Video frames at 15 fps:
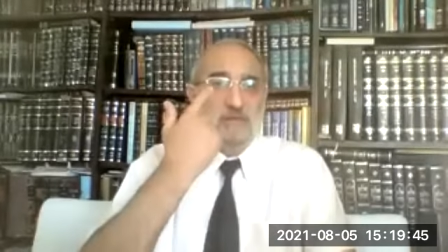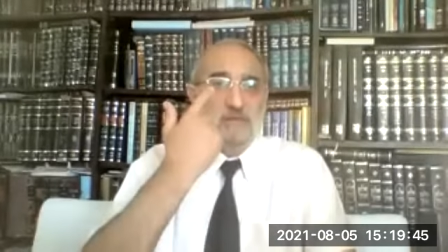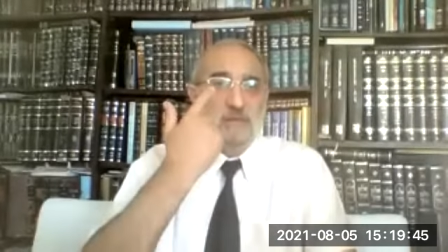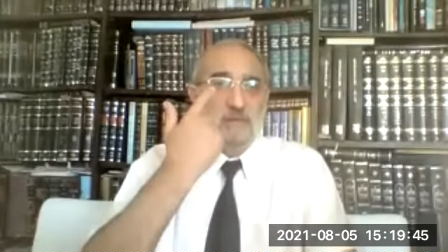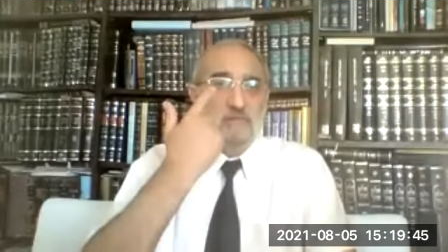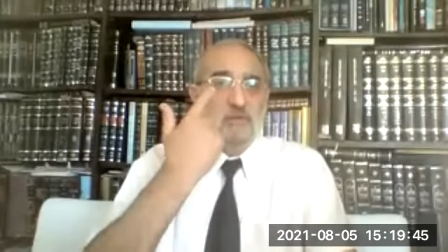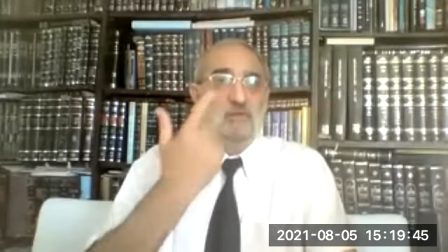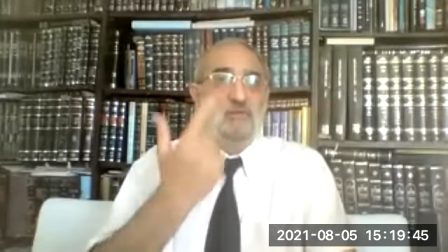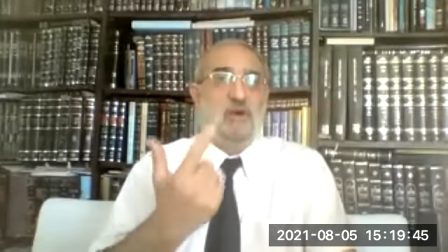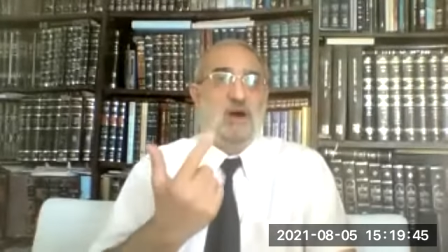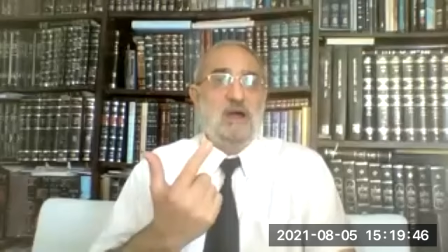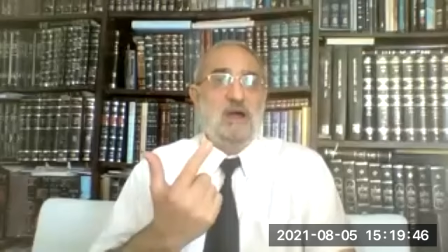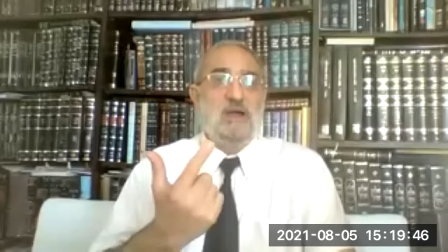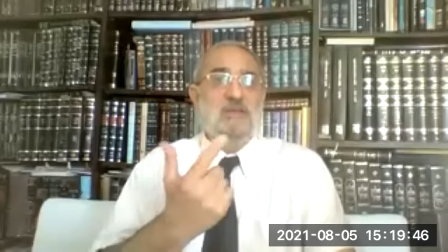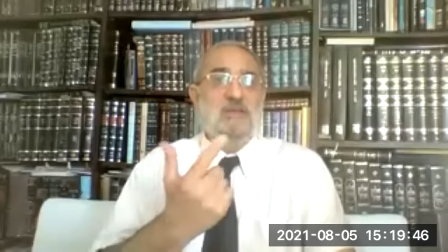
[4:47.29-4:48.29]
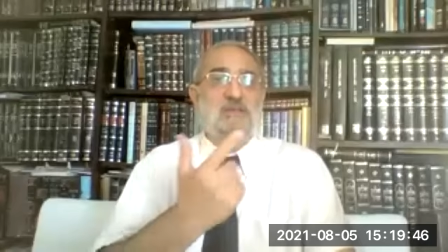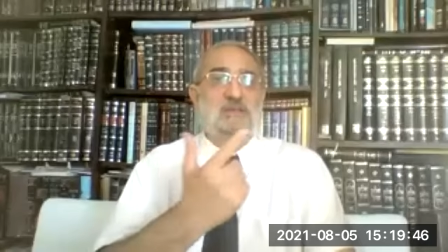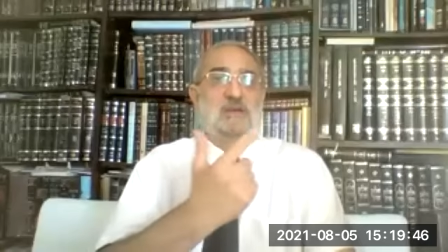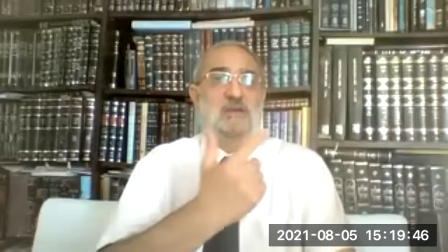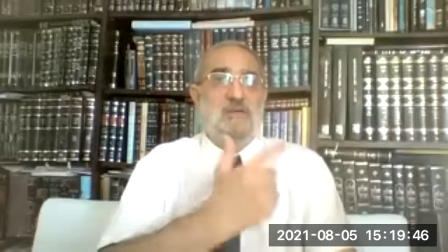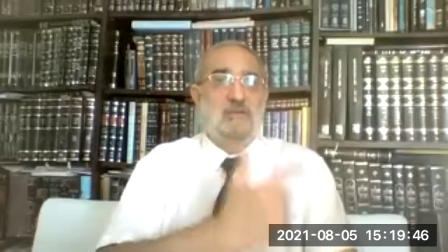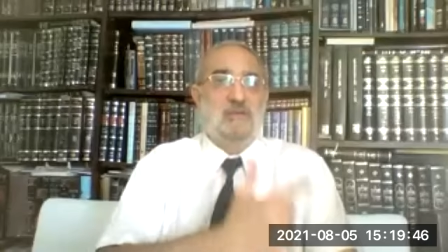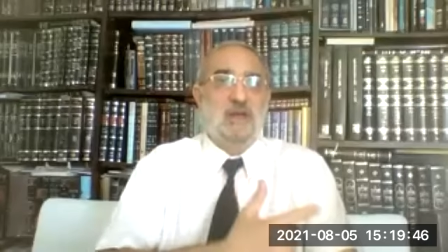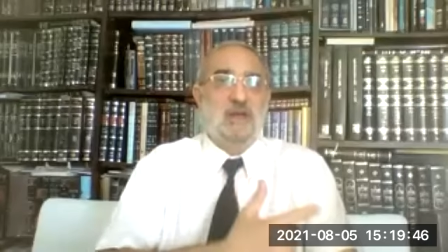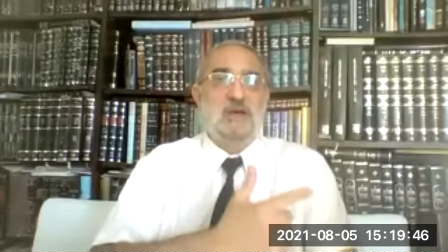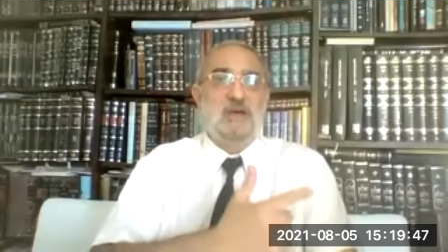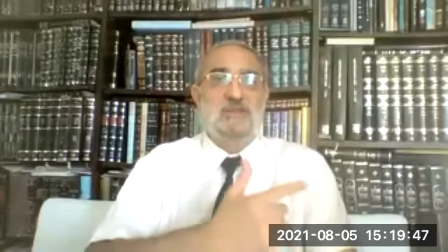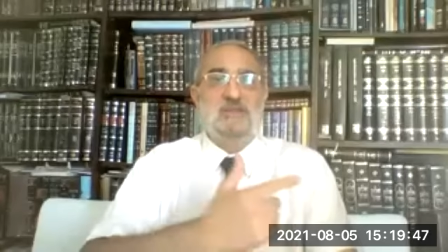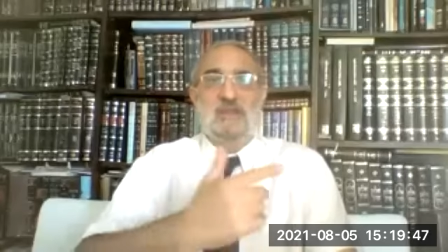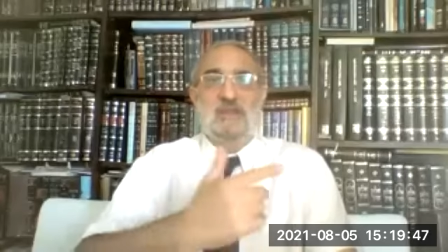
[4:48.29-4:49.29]
the blue eyes or
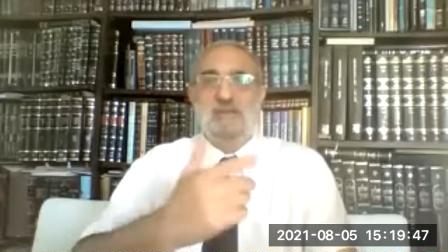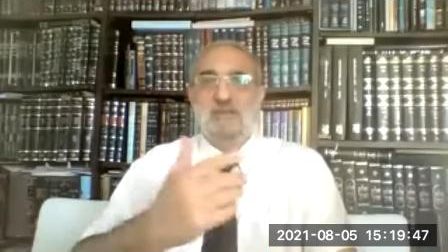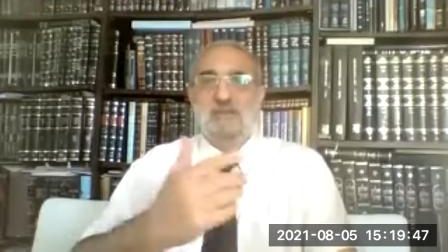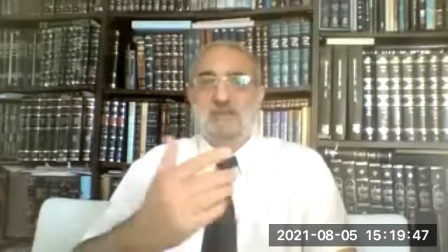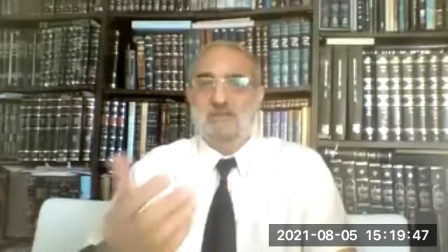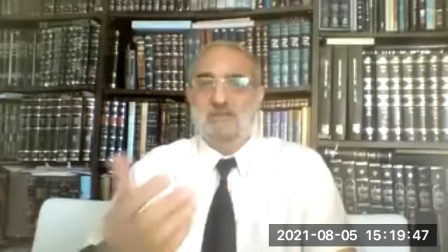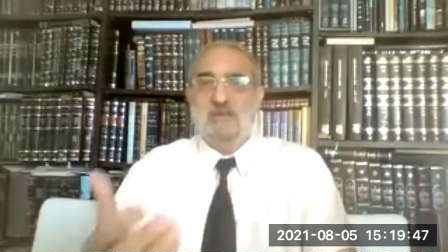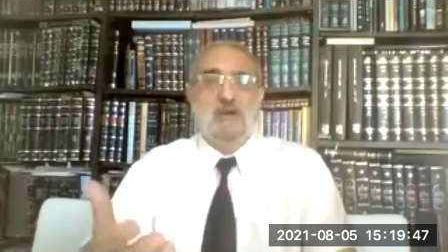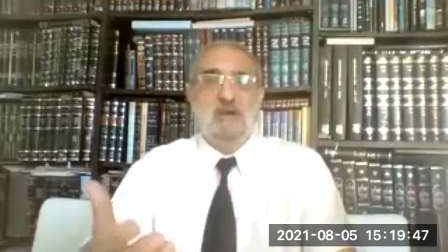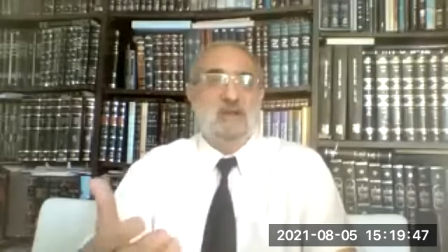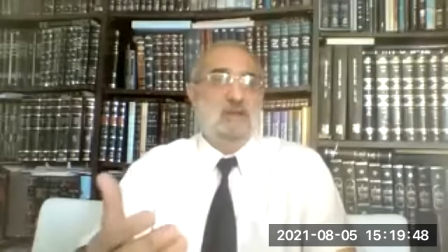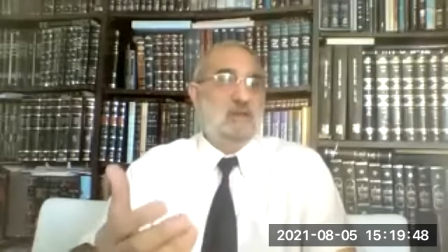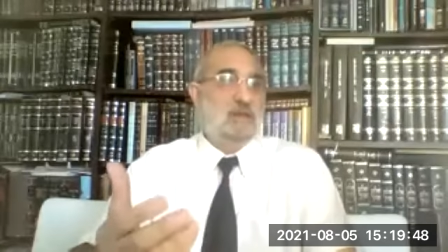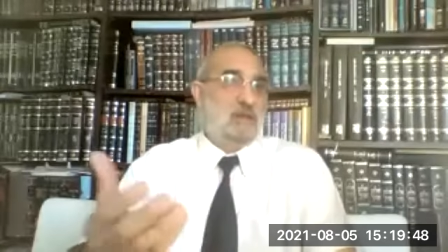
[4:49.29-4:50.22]
not, and so on.